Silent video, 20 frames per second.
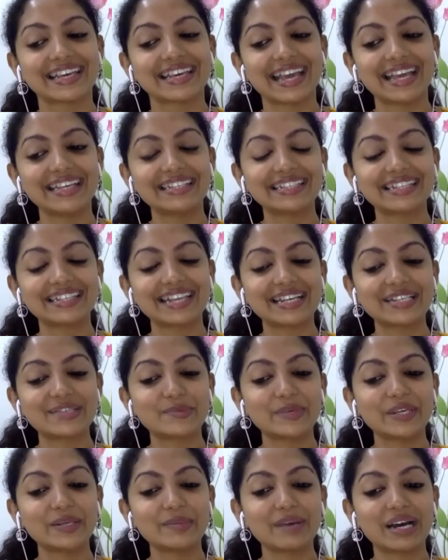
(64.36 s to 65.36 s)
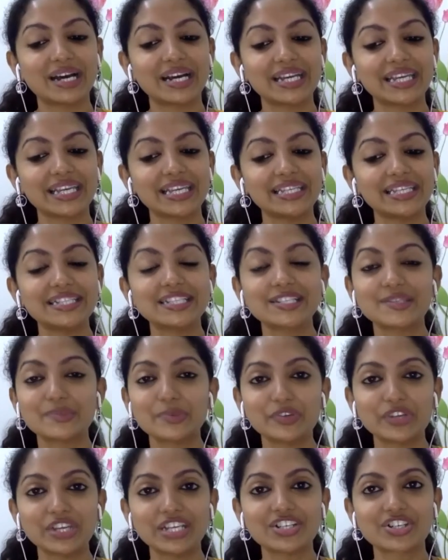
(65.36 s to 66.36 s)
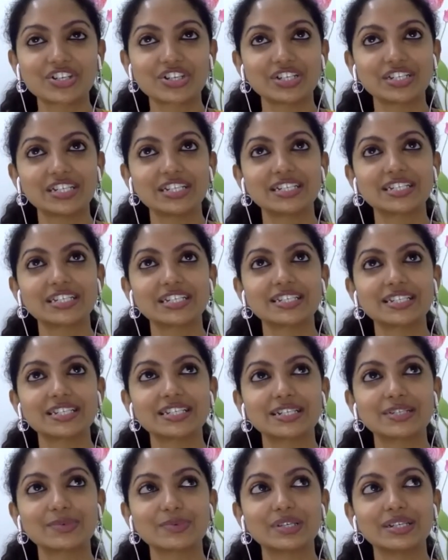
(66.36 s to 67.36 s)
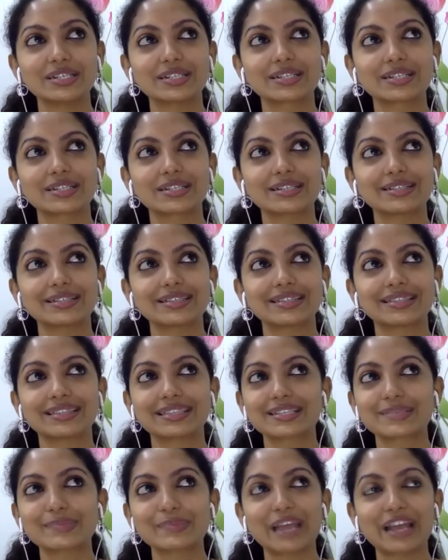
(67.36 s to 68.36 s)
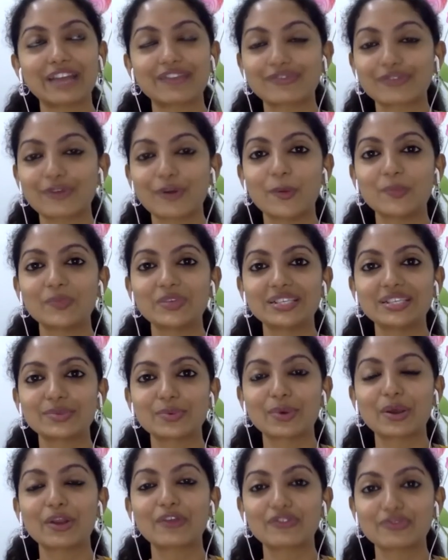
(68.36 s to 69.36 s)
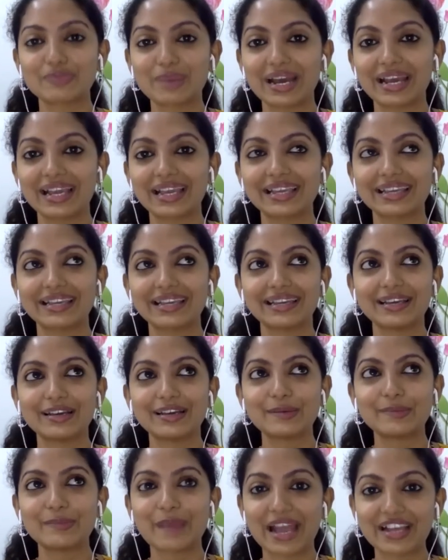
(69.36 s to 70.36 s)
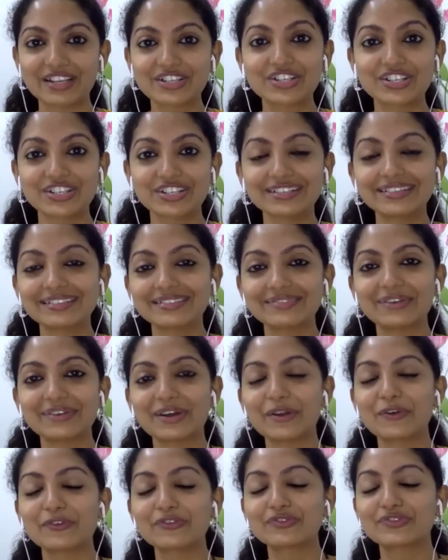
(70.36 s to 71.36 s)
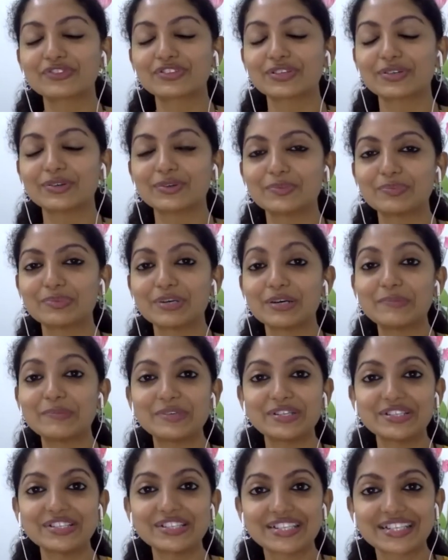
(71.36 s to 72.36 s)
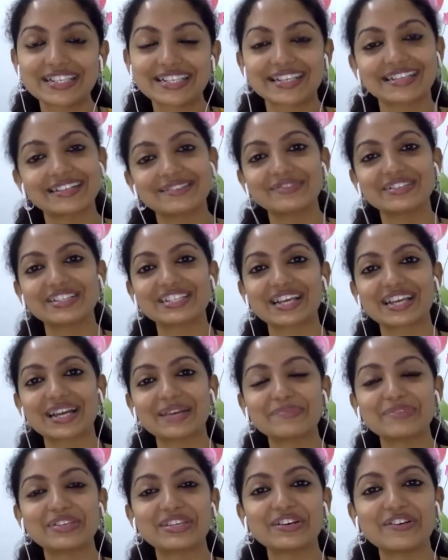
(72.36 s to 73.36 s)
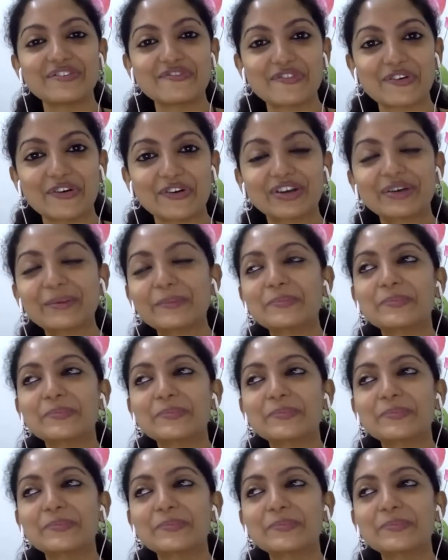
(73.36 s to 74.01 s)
And it has been my inspiration. This platform is one of my passion, one of the purpose, which I'm here for.